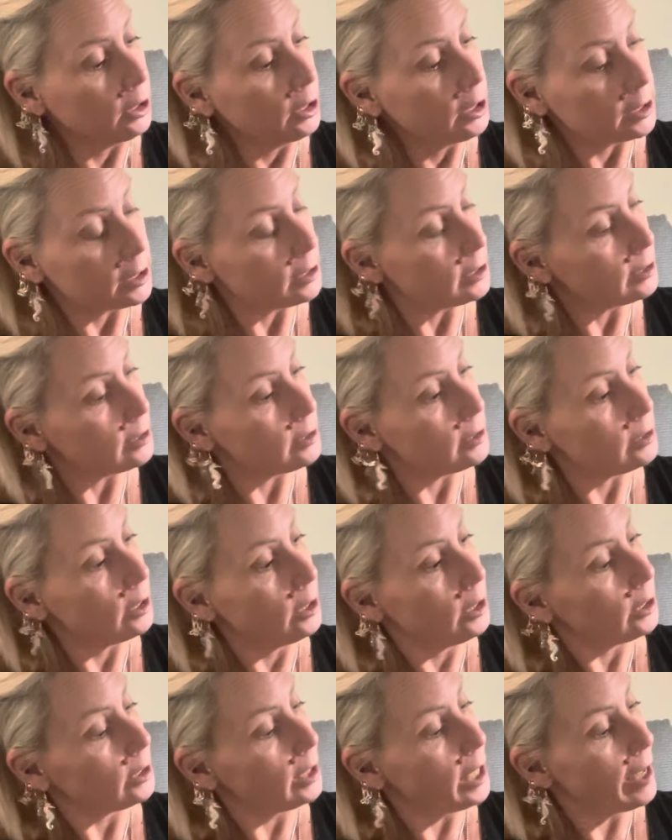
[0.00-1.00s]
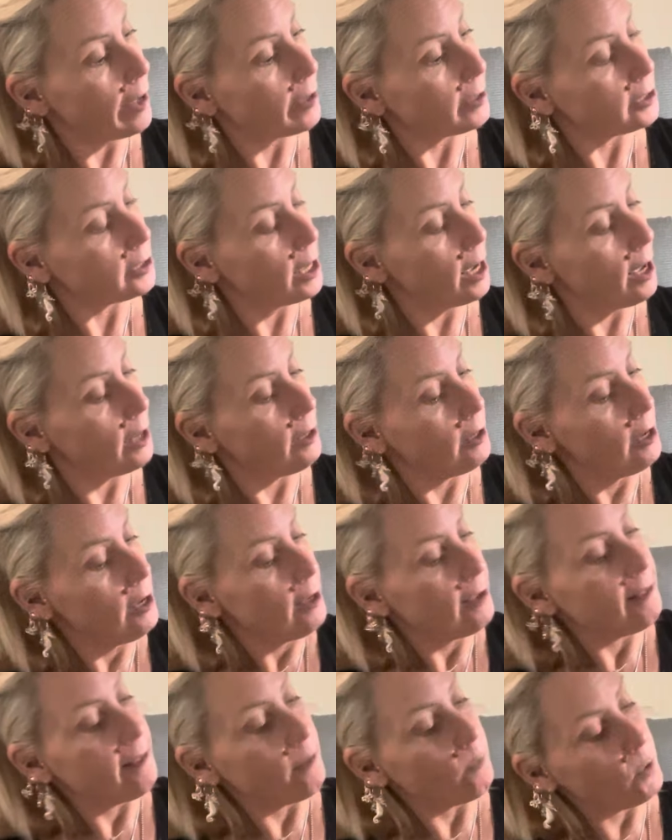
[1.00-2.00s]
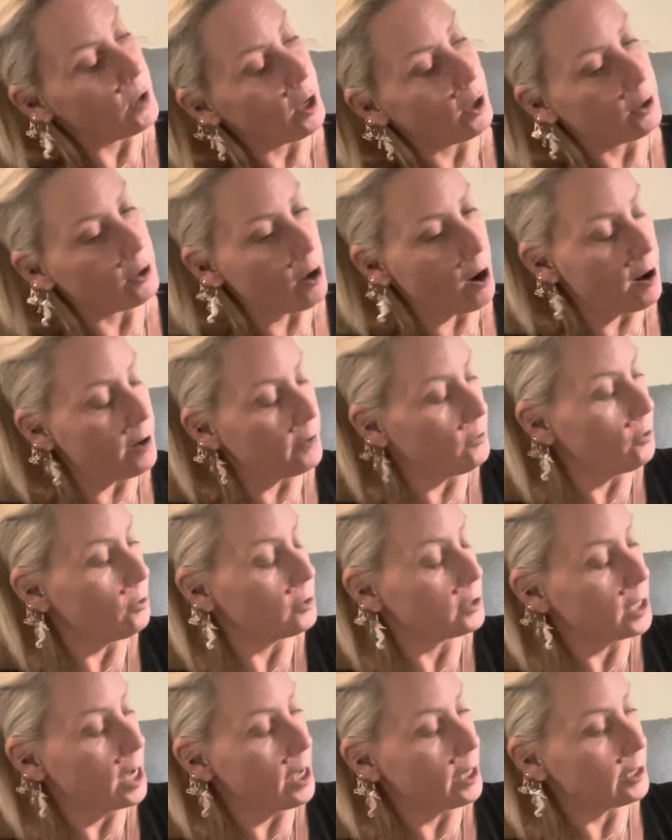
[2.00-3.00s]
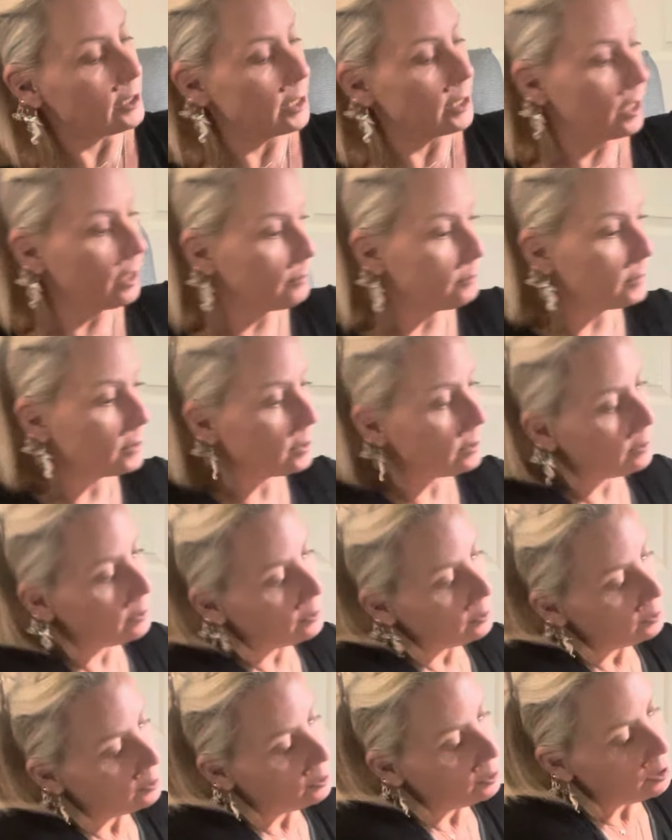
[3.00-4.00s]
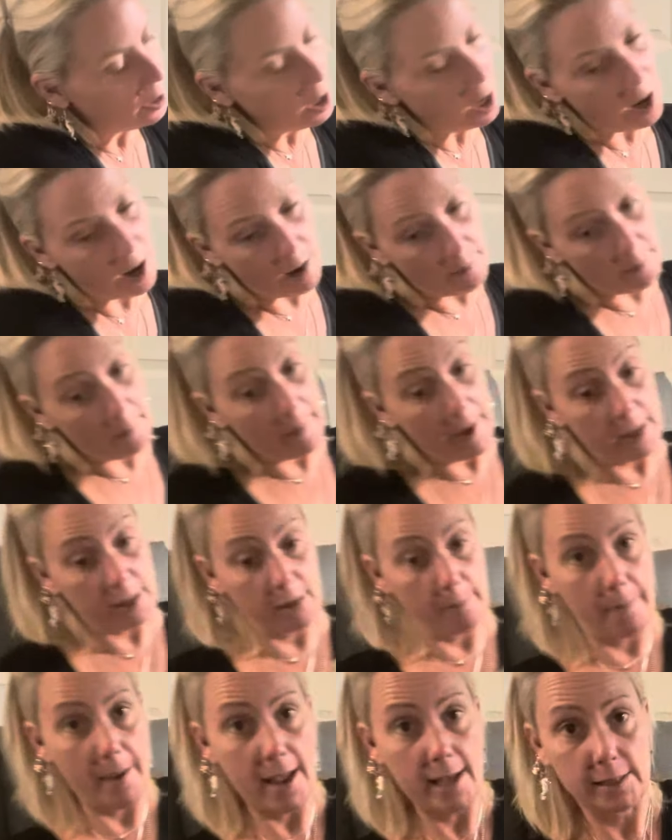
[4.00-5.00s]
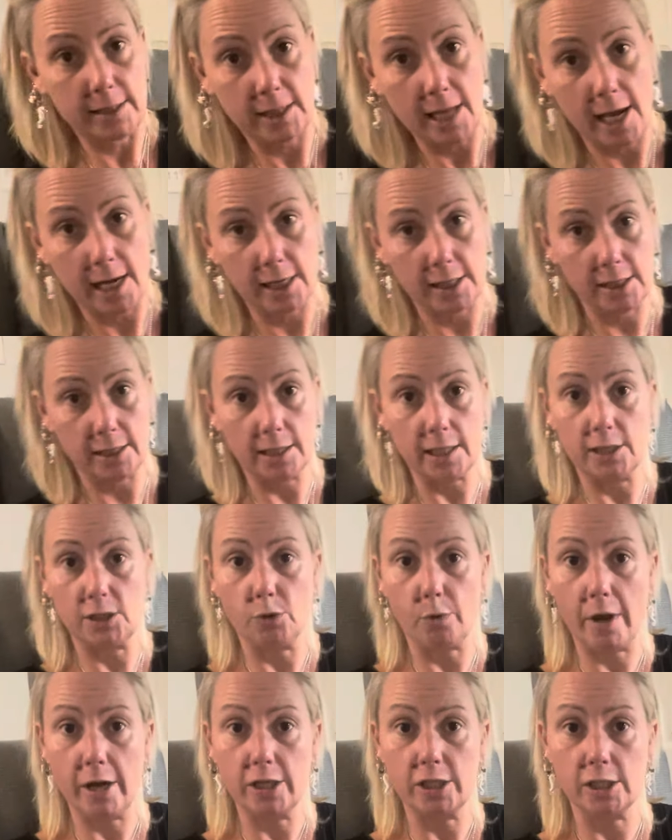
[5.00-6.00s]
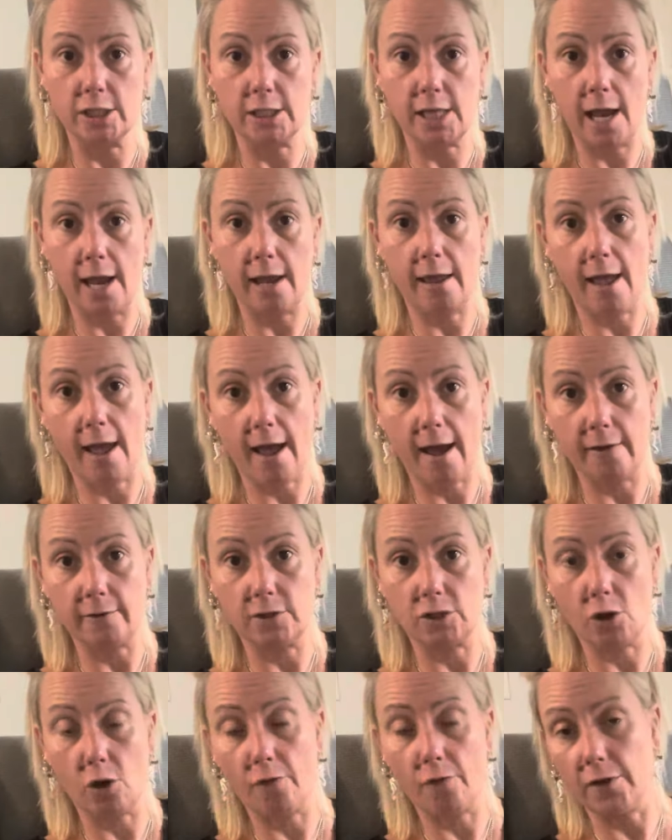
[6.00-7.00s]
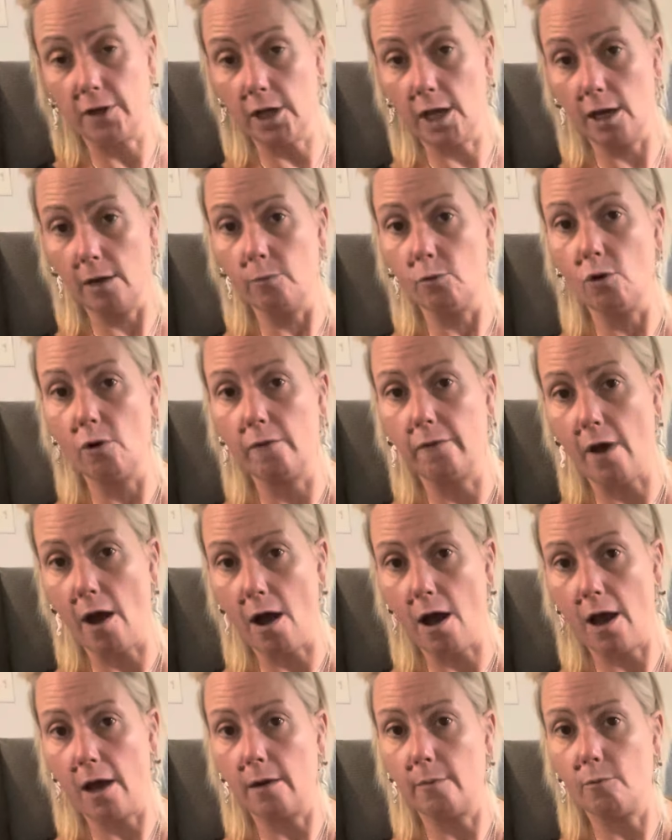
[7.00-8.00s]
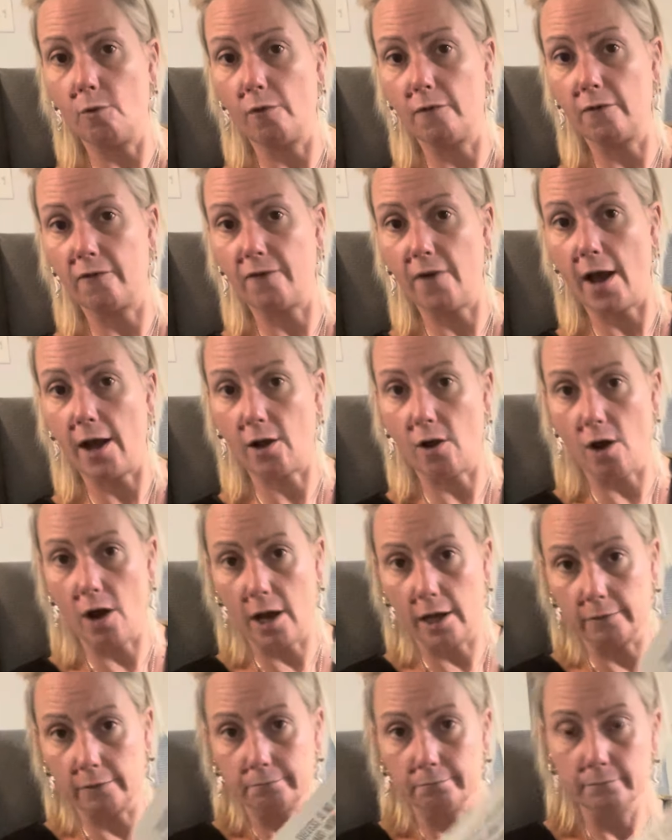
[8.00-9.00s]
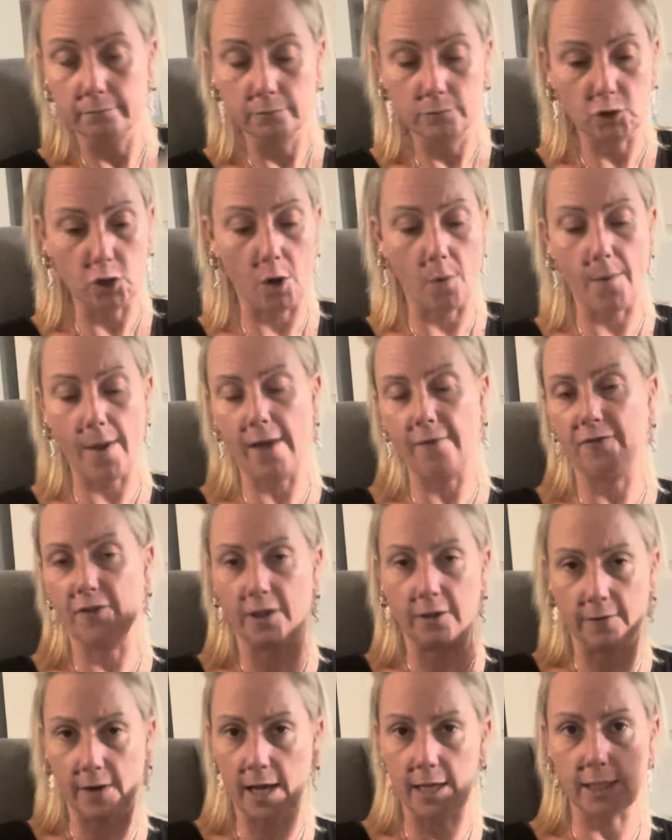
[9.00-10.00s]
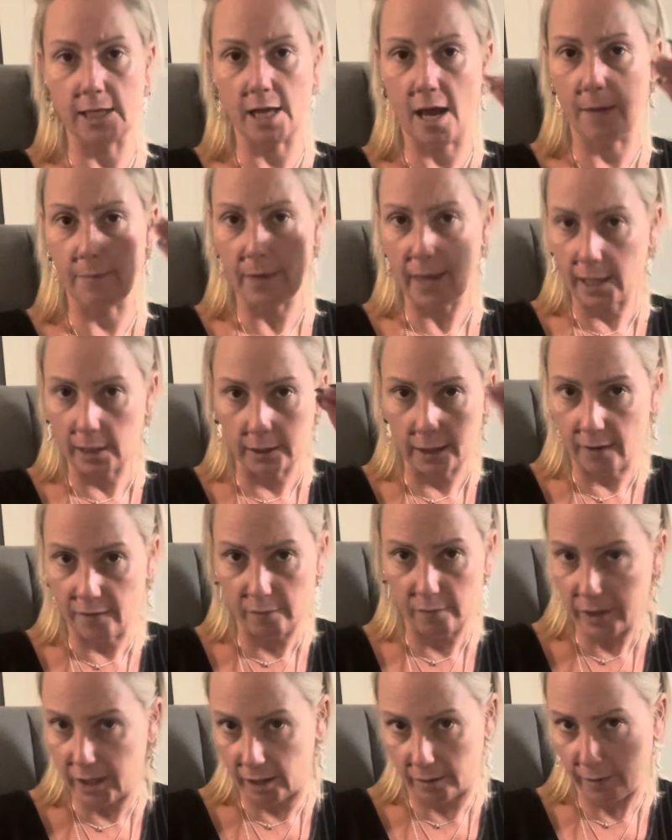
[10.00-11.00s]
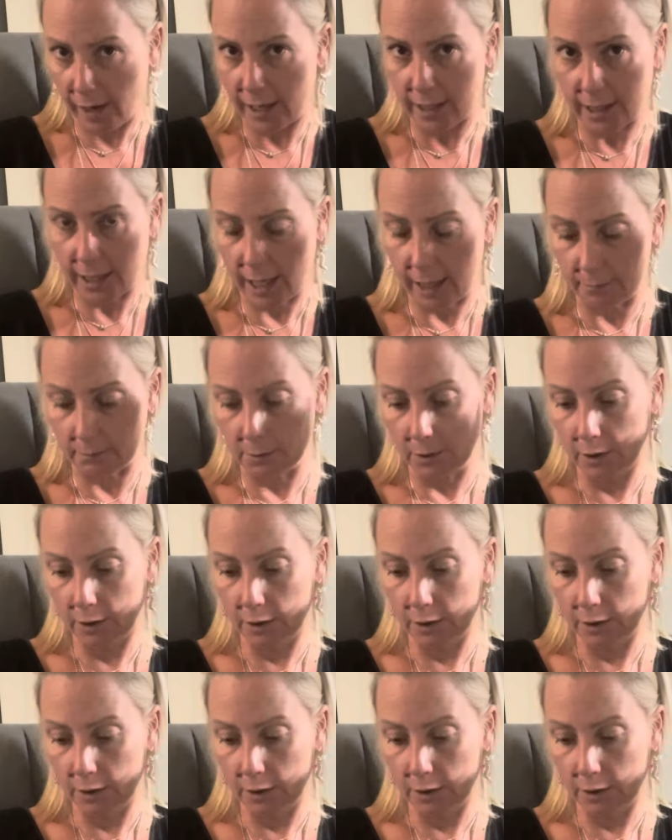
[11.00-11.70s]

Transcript: Because, like I said, we are not in those kind of times. Uh, but make the best out of the situations that you have. So if you need to move on, move the fuck on. Don't wait for the right time. It'll never be the right time